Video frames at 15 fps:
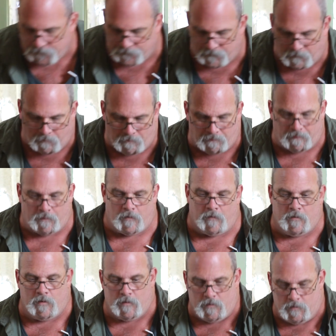
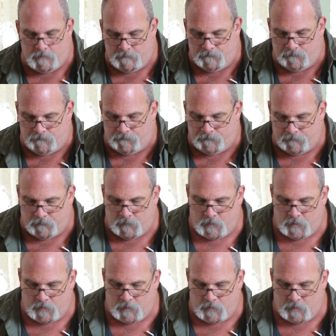[no speech]